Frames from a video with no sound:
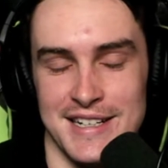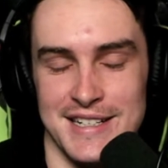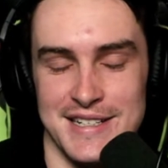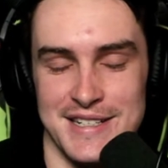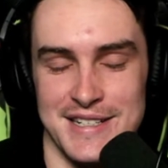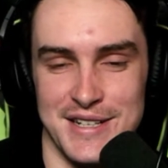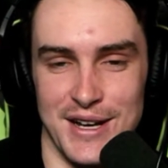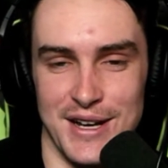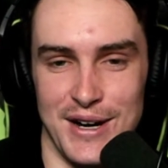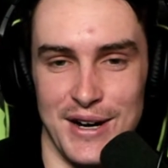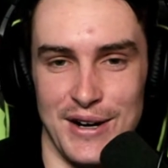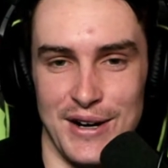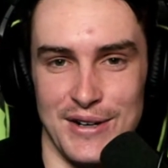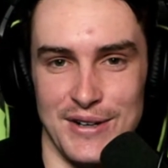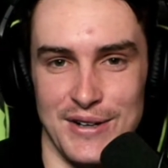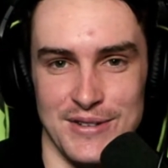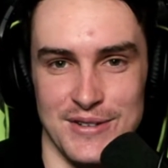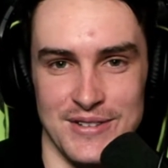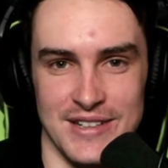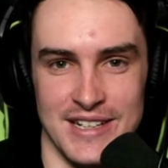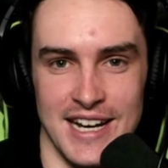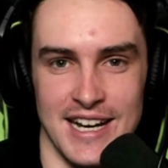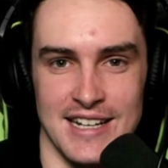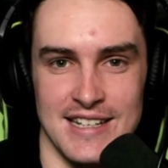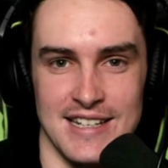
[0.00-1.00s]
So
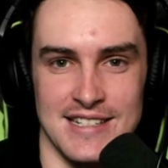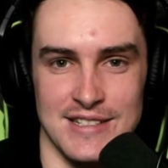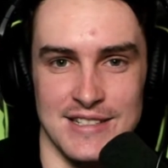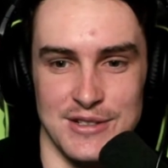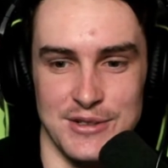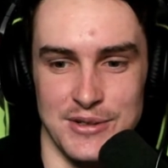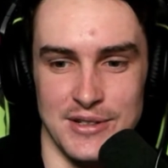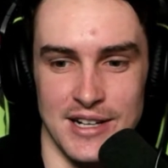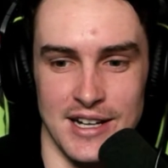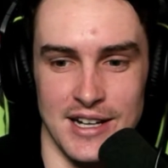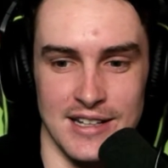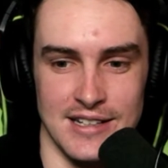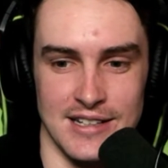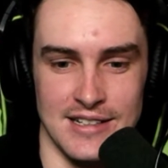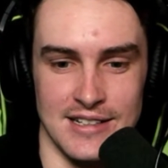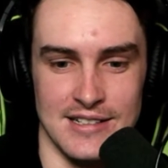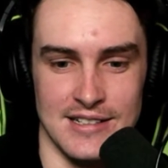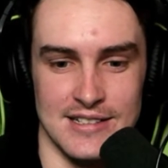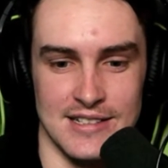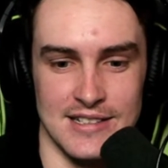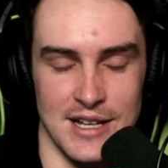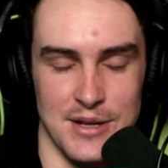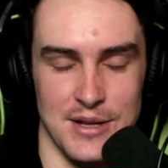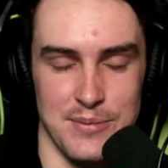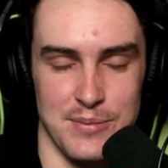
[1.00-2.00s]
we had to do another
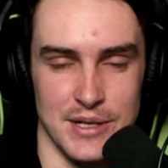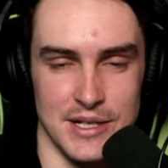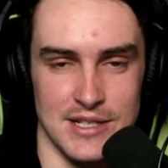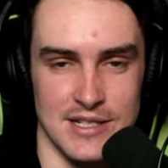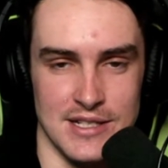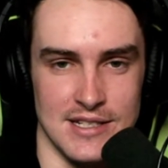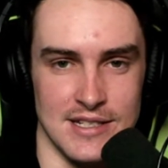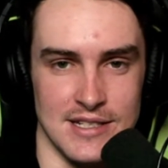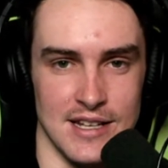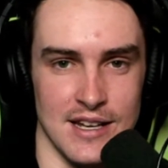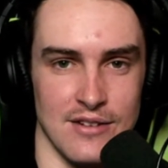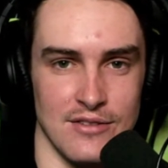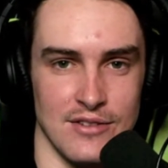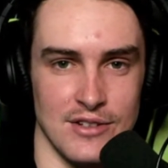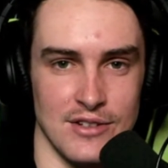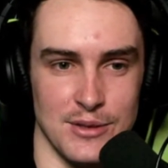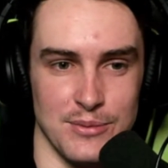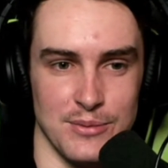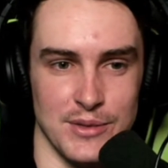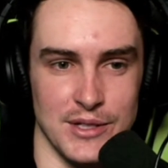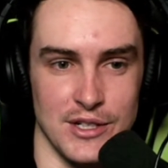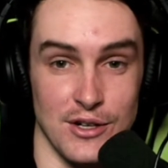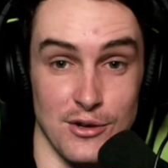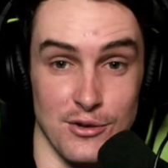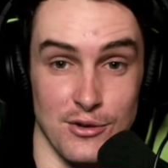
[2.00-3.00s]
best of 7,
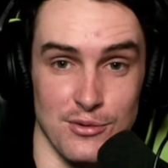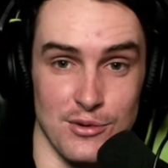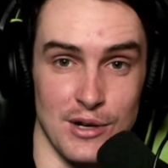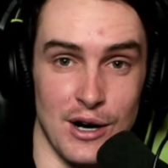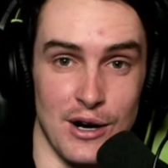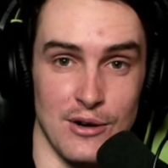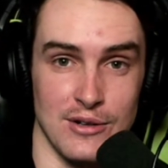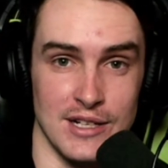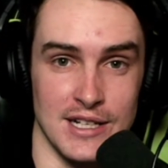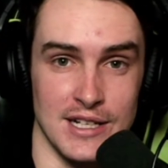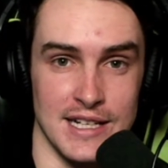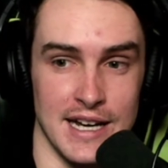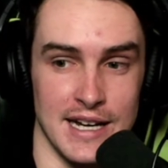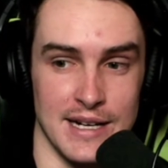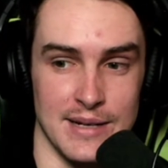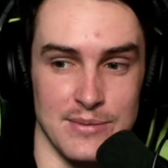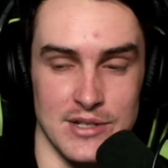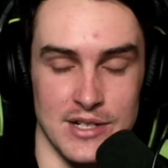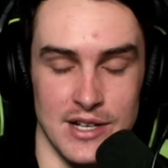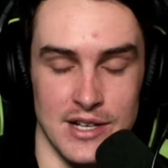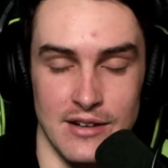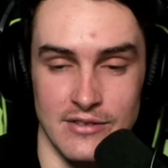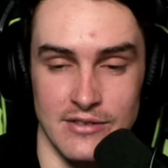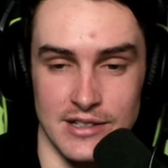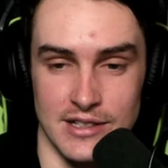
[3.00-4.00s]
and we got rolled in game
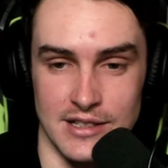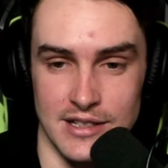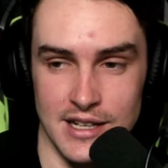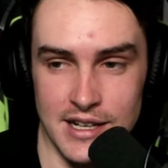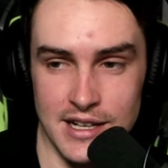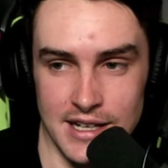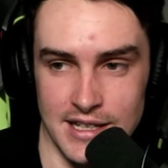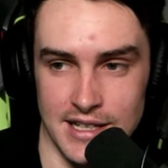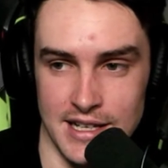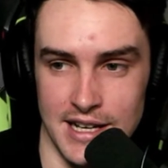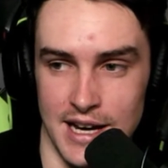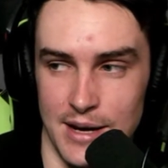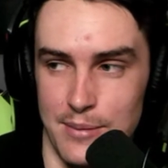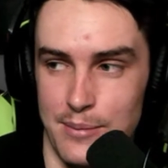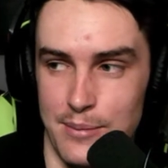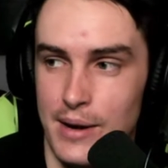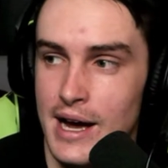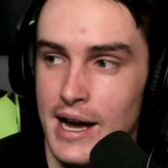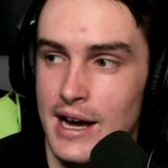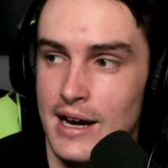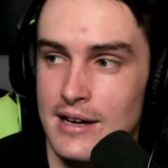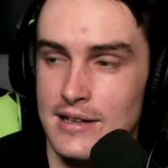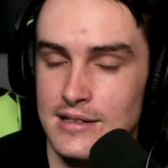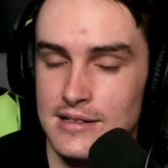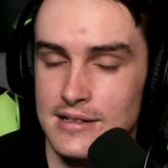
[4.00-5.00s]
7. They came
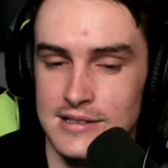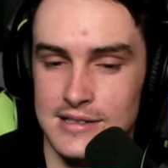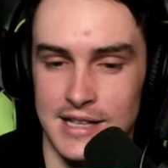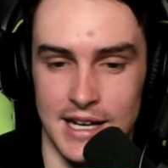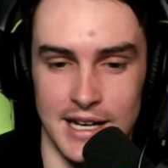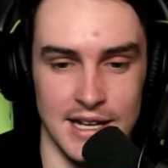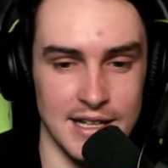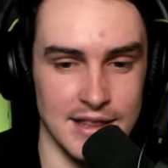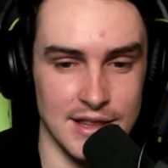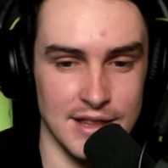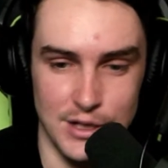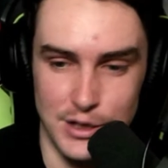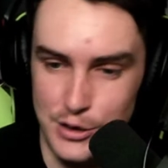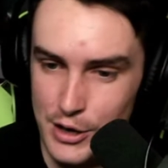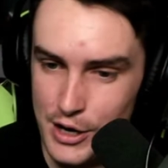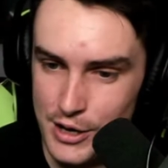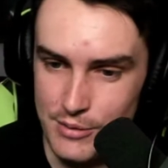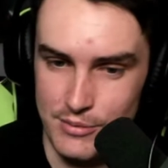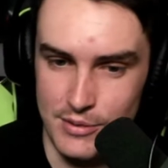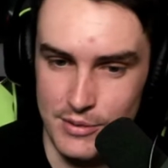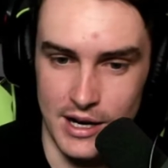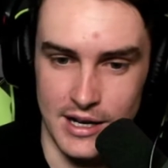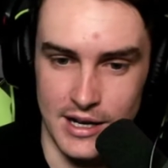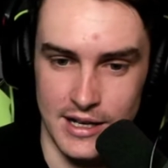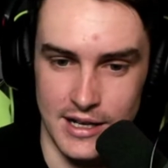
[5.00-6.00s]
back, they hit the
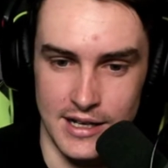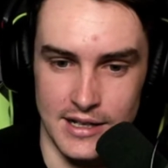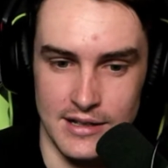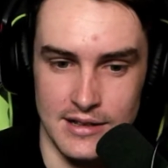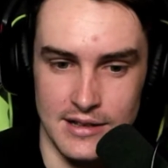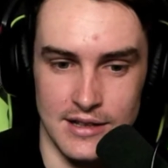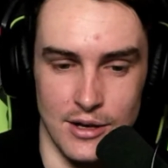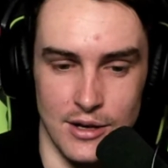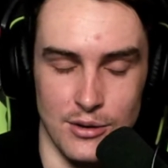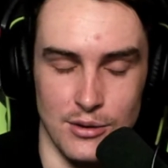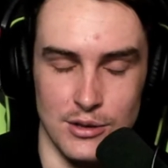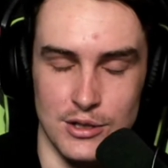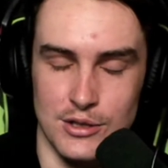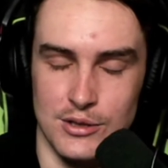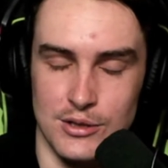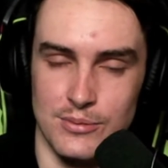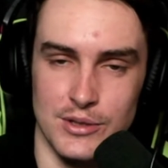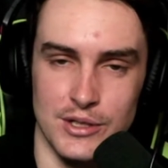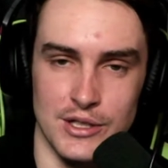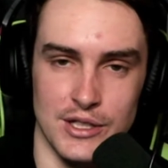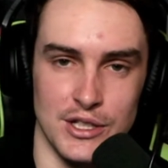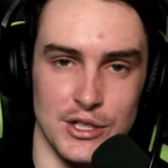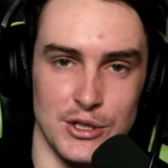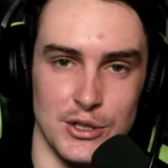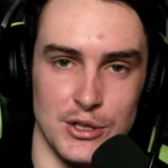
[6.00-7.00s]
ground running, they were looking
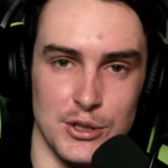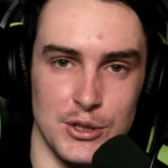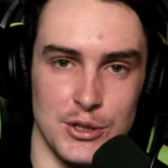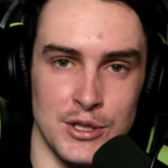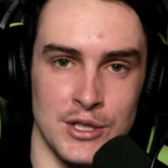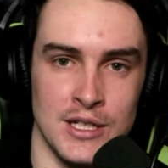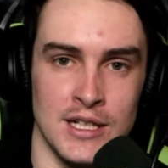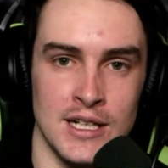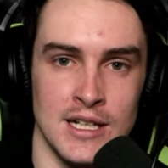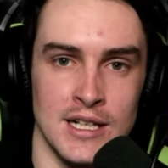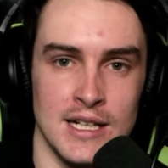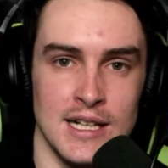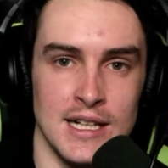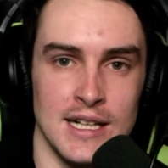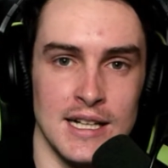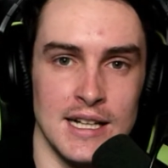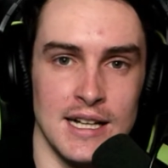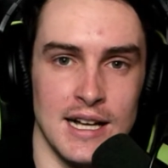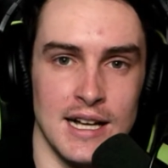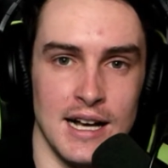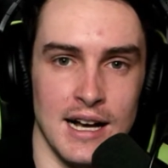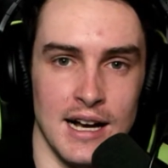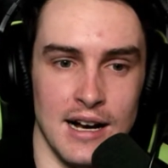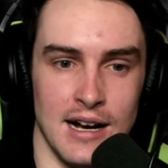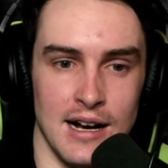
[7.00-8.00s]
really good.
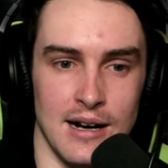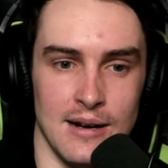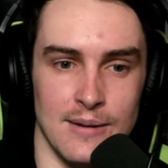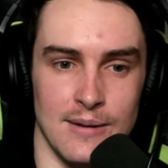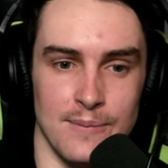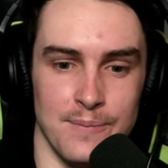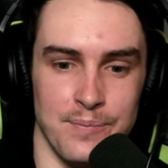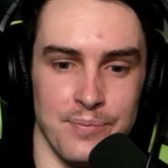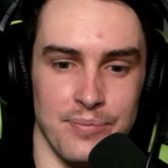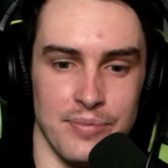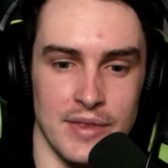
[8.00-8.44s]
And